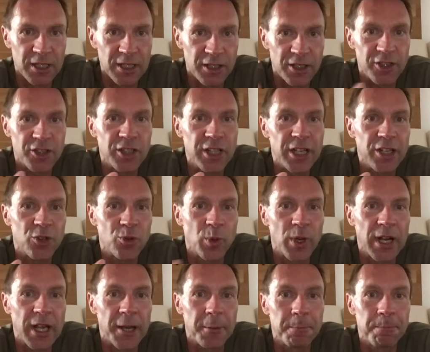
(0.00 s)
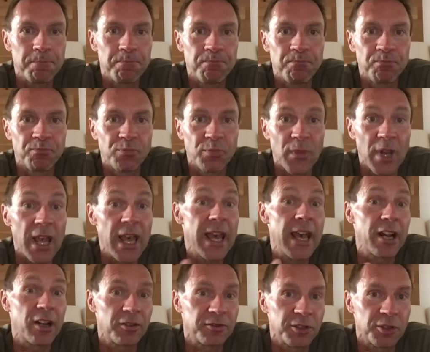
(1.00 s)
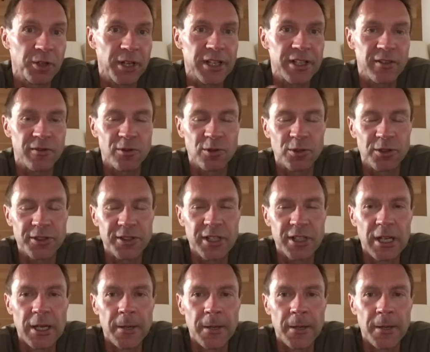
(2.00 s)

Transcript: the stage winner ahead of the race, of course.